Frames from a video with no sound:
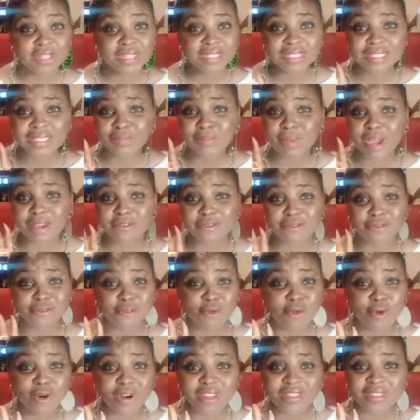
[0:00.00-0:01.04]
This is my
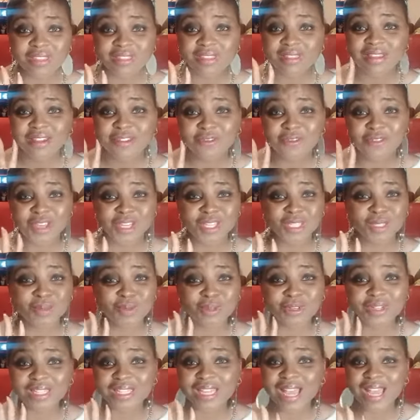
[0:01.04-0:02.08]
fourth
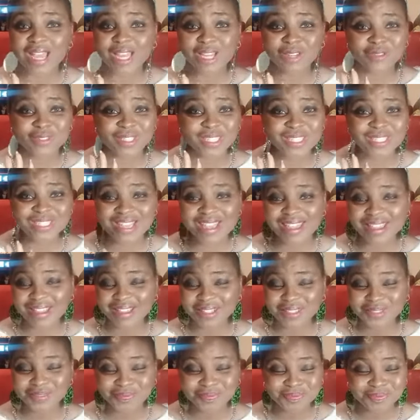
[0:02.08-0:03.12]
Facebook Live
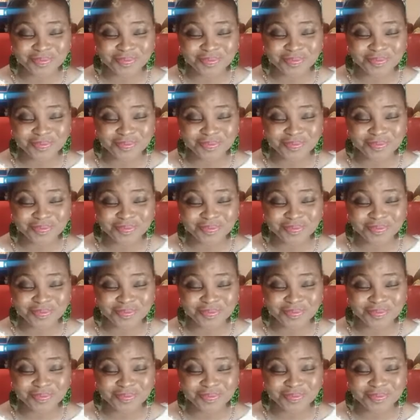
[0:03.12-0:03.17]
today.